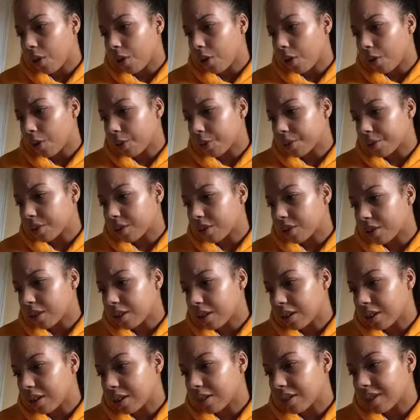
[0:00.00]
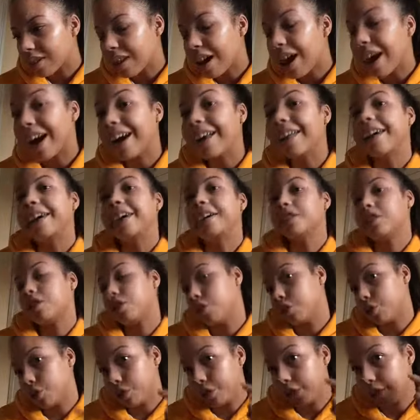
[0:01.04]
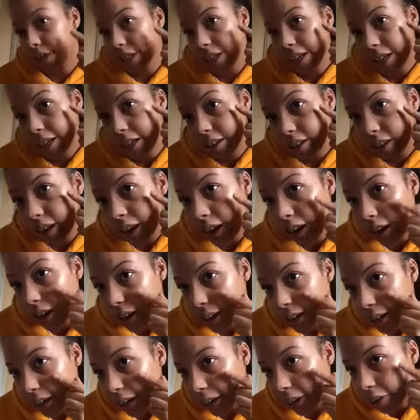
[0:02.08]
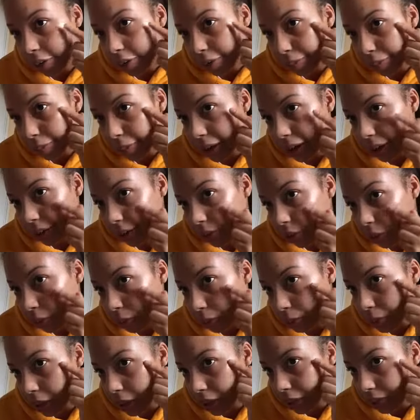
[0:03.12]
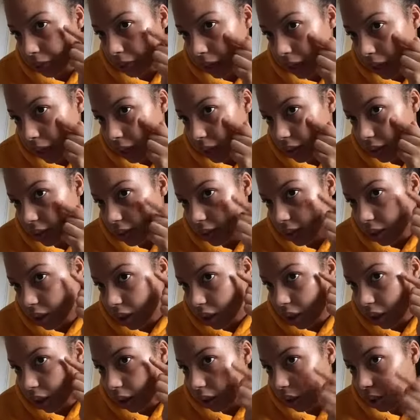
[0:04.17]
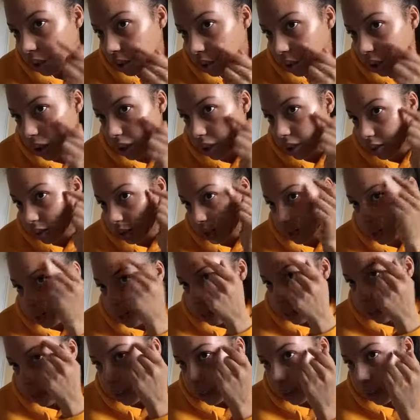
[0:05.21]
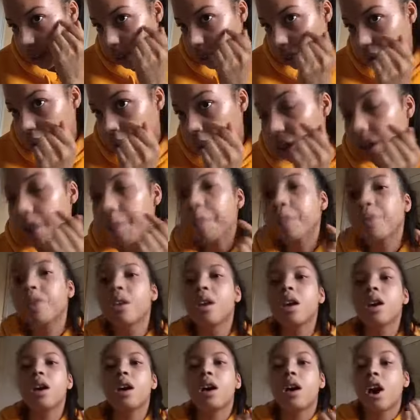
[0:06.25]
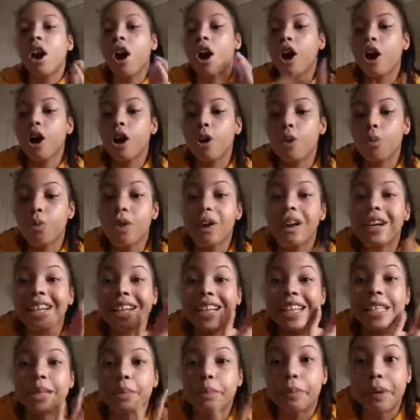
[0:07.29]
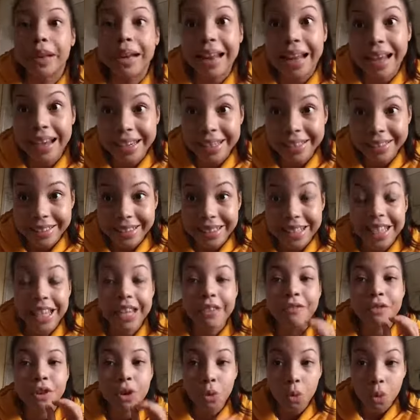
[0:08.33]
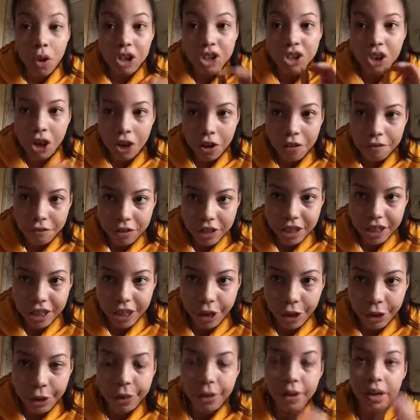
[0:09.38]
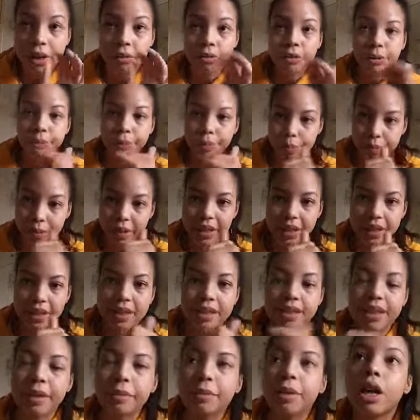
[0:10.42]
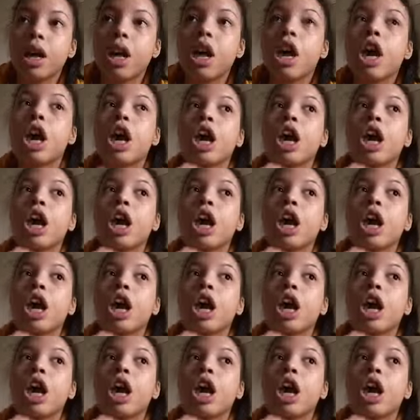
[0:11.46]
obsolete highlight so you see the highlight of my on my face there you can see it like there her one is blinding if you watch her video i will link it down